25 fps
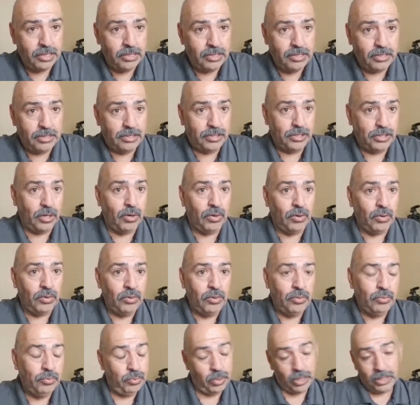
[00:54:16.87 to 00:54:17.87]
So,
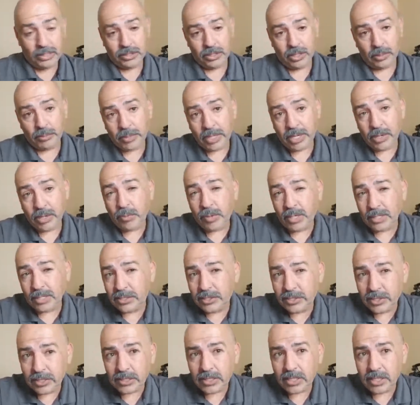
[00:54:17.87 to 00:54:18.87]
but somebody wants
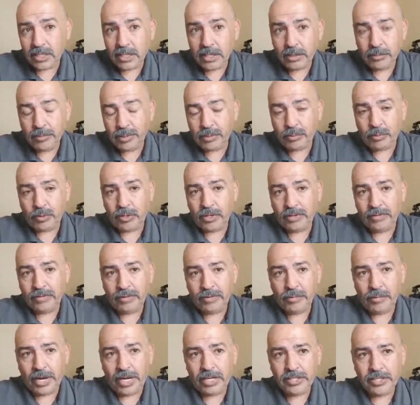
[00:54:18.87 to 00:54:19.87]
just a little bit more
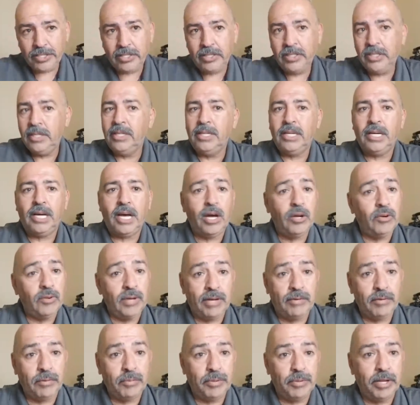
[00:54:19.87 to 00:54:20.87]
information, I don't
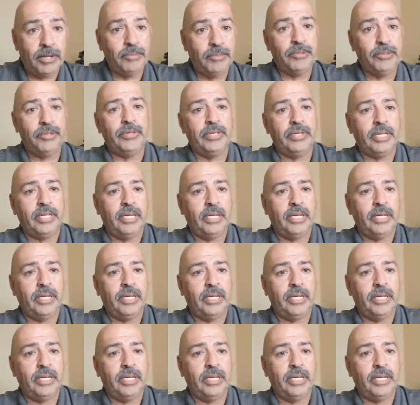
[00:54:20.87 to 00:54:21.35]
have a problem doing